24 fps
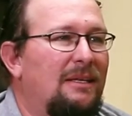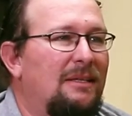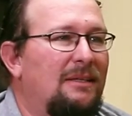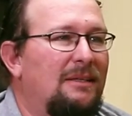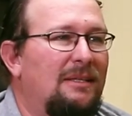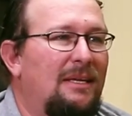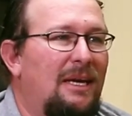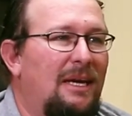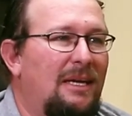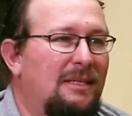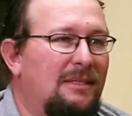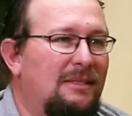
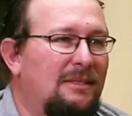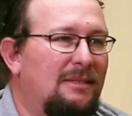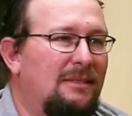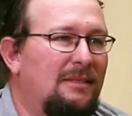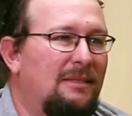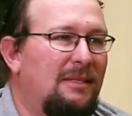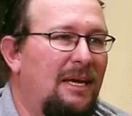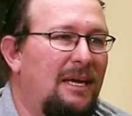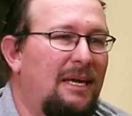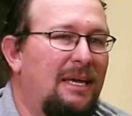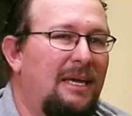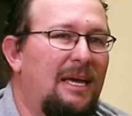that
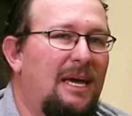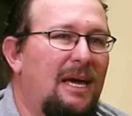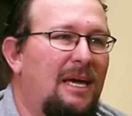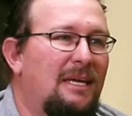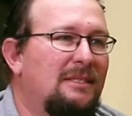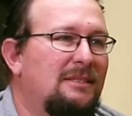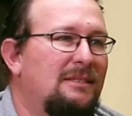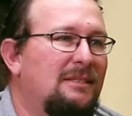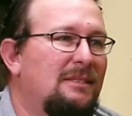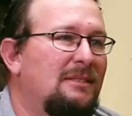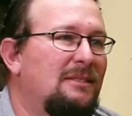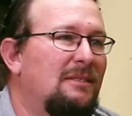
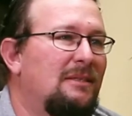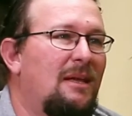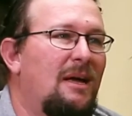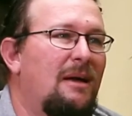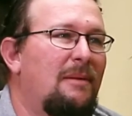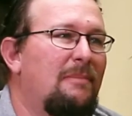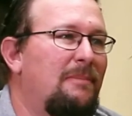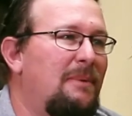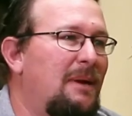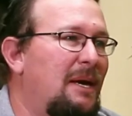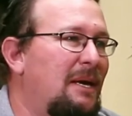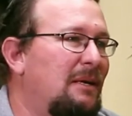gas is a
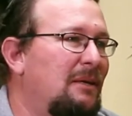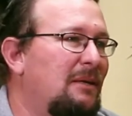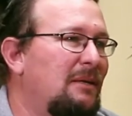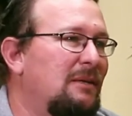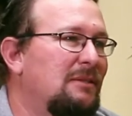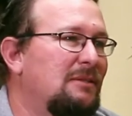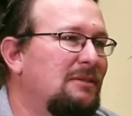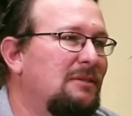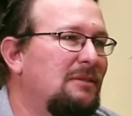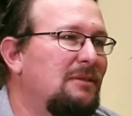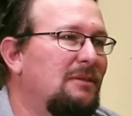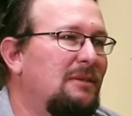lot
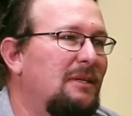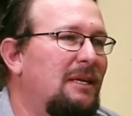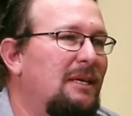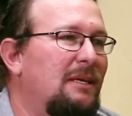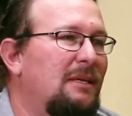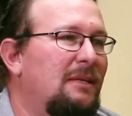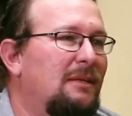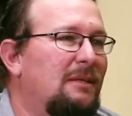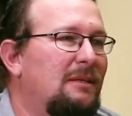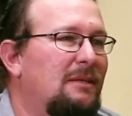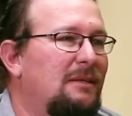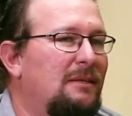better. So
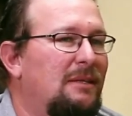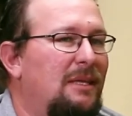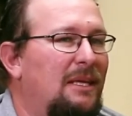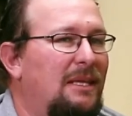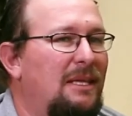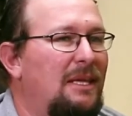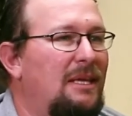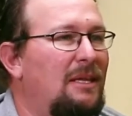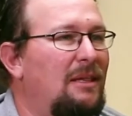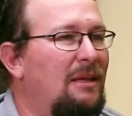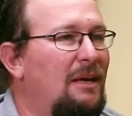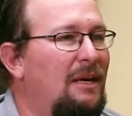they
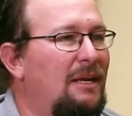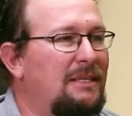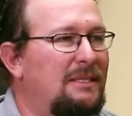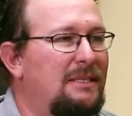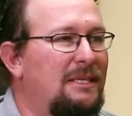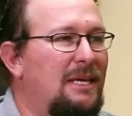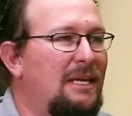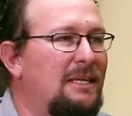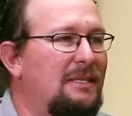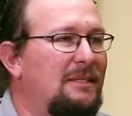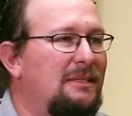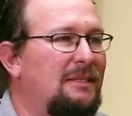did a lot of
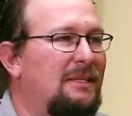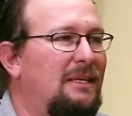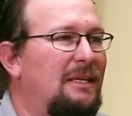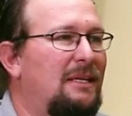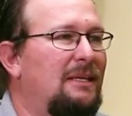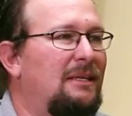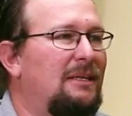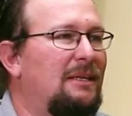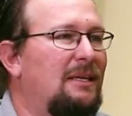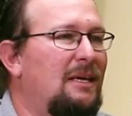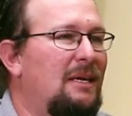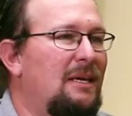
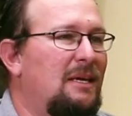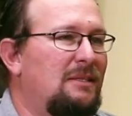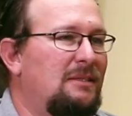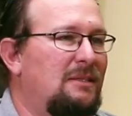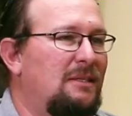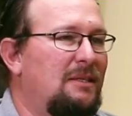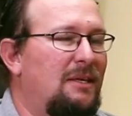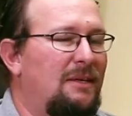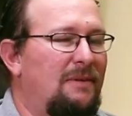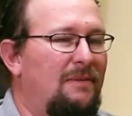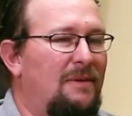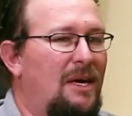testing.
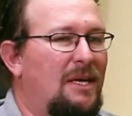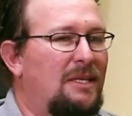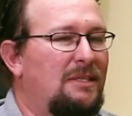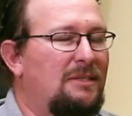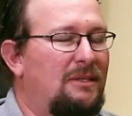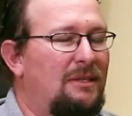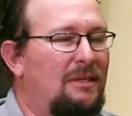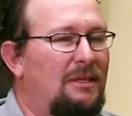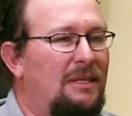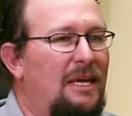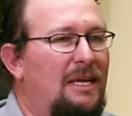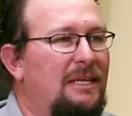So they've
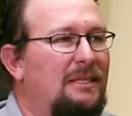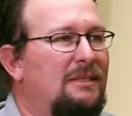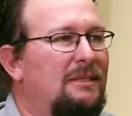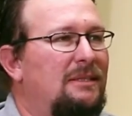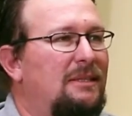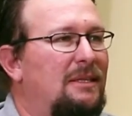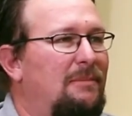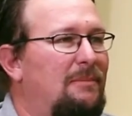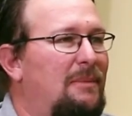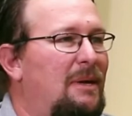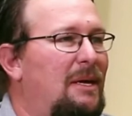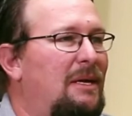actually
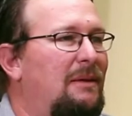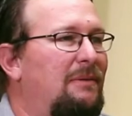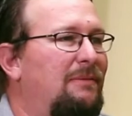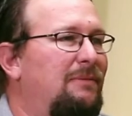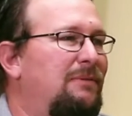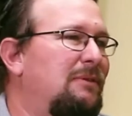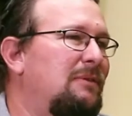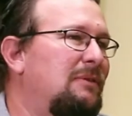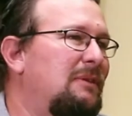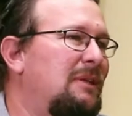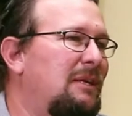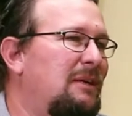lessened the amount of
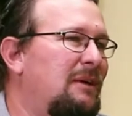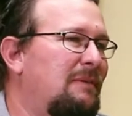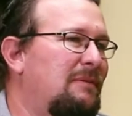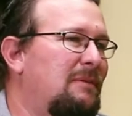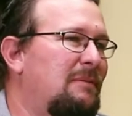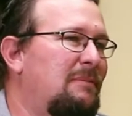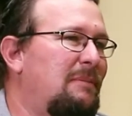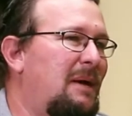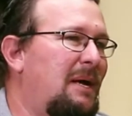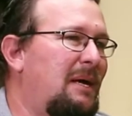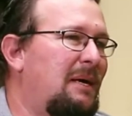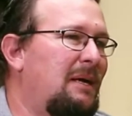food that you have
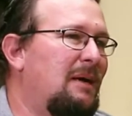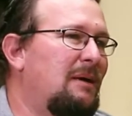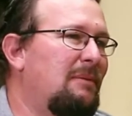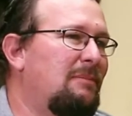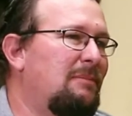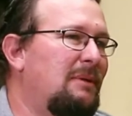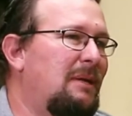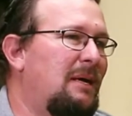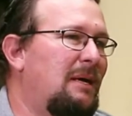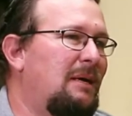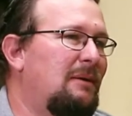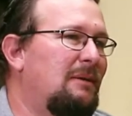to bag
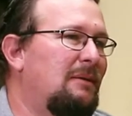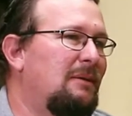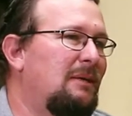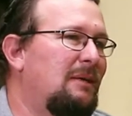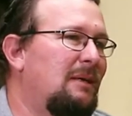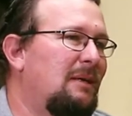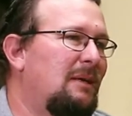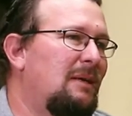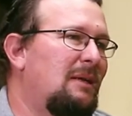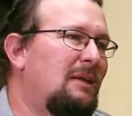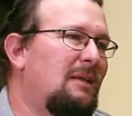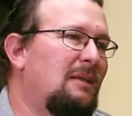up now.
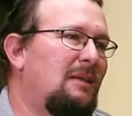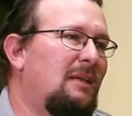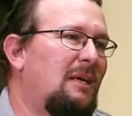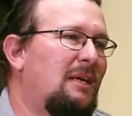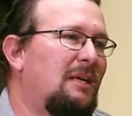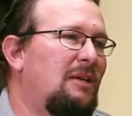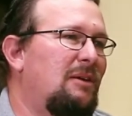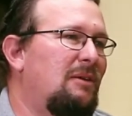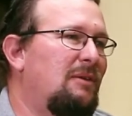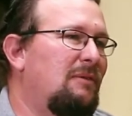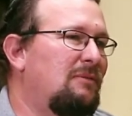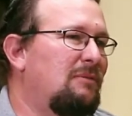
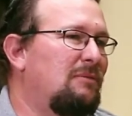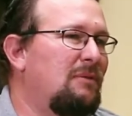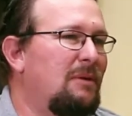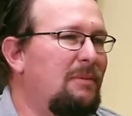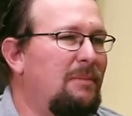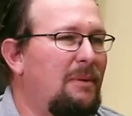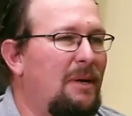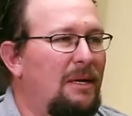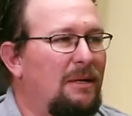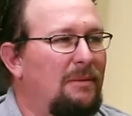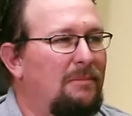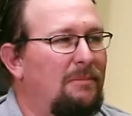Like you don't have to
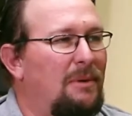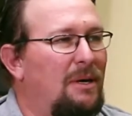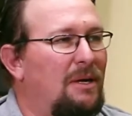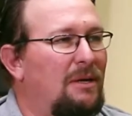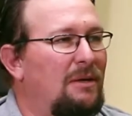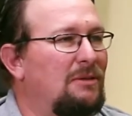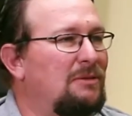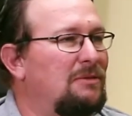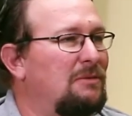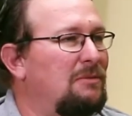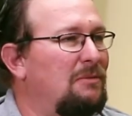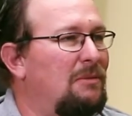worry about
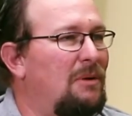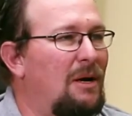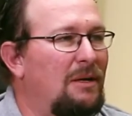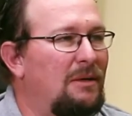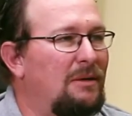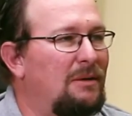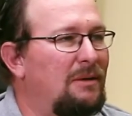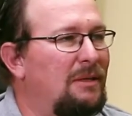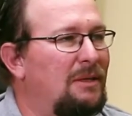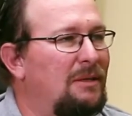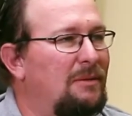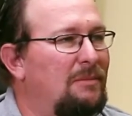bottles of
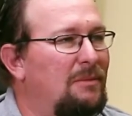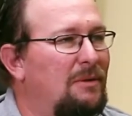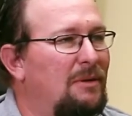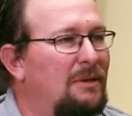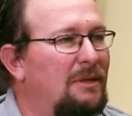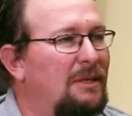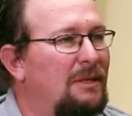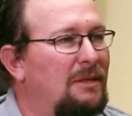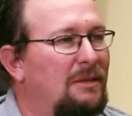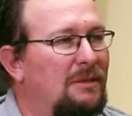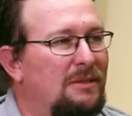water anymore that are